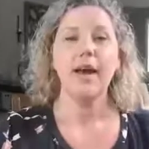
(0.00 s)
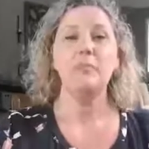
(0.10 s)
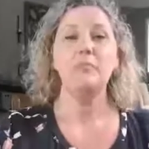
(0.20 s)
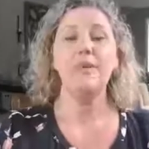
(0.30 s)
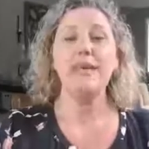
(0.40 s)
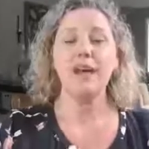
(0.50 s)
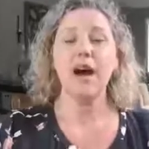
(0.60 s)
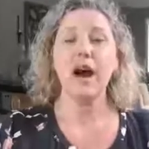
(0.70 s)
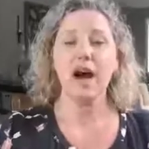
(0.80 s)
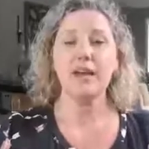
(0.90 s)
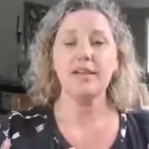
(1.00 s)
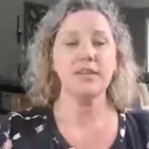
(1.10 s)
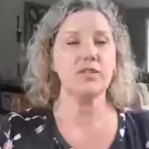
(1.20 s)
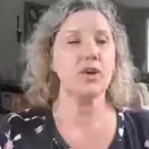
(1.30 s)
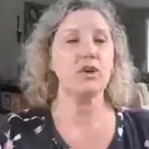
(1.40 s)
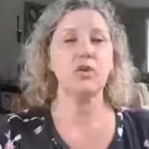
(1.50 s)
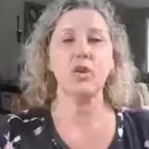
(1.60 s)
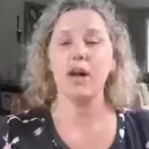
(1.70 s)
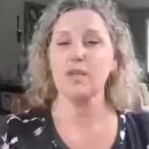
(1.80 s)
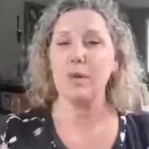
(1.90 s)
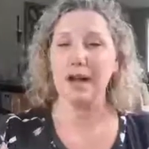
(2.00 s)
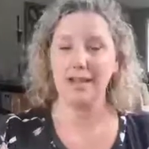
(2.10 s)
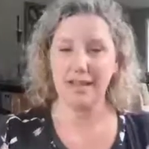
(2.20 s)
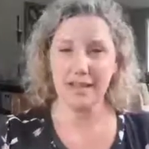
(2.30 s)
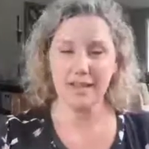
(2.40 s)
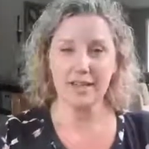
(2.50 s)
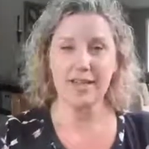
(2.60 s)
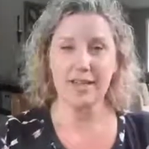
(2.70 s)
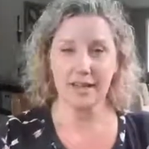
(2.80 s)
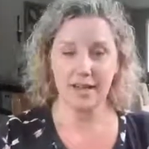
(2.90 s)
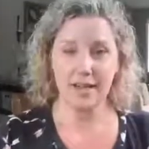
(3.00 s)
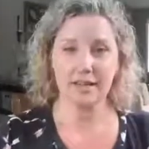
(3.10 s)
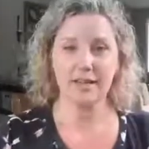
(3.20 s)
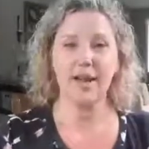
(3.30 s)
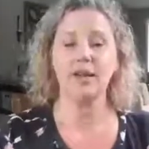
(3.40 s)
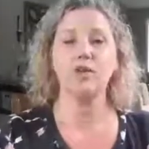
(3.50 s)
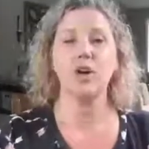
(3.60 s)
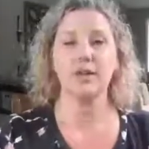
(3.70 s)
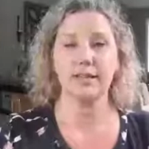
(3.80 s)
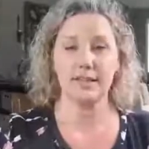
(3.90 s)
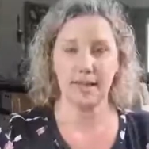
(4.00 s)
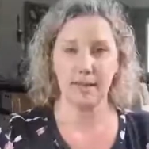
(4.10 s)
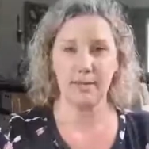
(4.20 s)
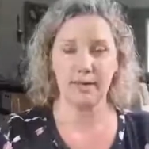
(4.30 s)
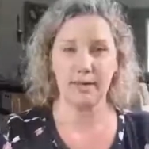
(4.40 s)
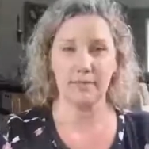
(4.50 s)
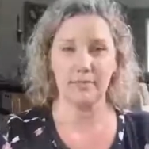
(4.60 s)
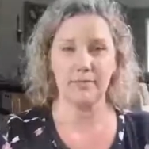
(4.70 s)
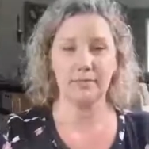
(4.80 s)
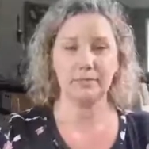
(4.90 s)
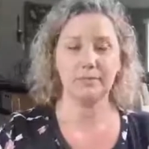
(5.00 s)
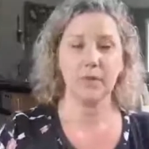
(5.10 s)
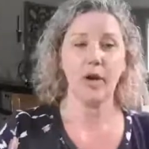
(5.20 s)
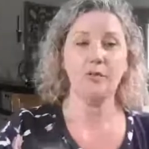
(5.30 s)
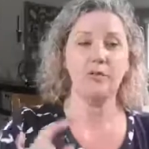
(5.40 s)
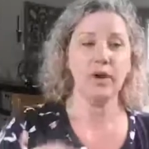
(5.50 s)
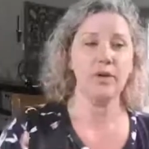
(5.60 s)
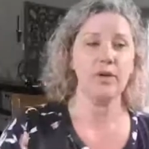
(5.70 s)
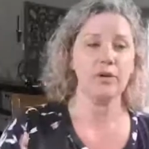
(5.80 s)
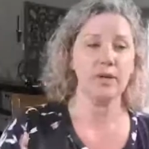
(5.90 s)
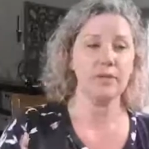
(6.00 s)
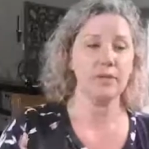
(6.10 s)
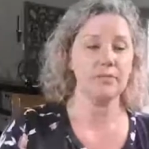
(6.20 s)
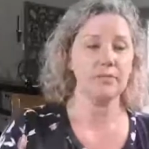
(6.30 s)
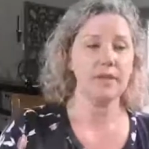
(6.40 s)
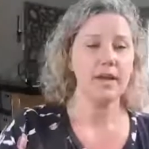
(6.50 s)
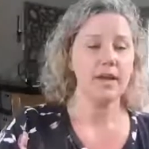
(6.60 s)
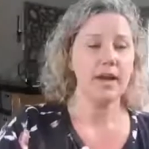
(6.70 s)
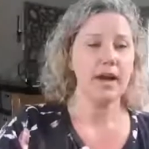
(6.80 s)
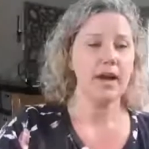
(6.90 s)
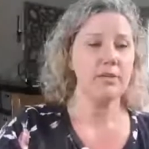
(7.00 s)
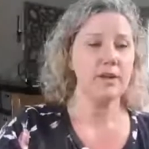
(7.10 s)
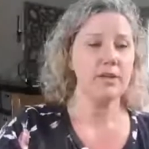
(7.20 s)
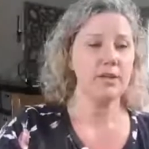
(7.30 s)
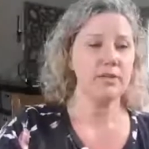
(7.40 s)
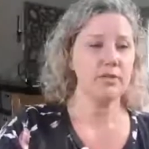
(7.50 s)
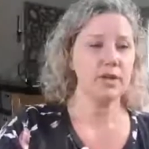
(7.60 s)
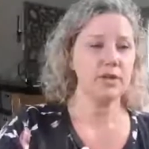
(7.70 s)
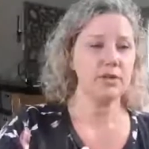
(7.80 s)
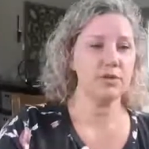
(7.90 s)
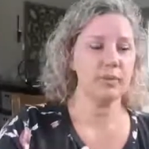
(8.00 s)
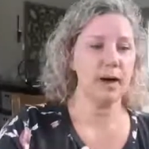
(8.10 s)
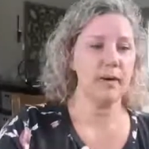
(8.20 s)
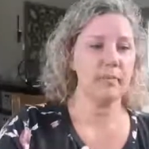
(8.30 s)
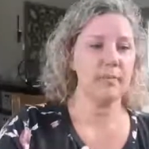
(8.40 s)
because it's all cross-pollinated these days and cross-contaminated. Okay, very good question. I already don't drink soda pop.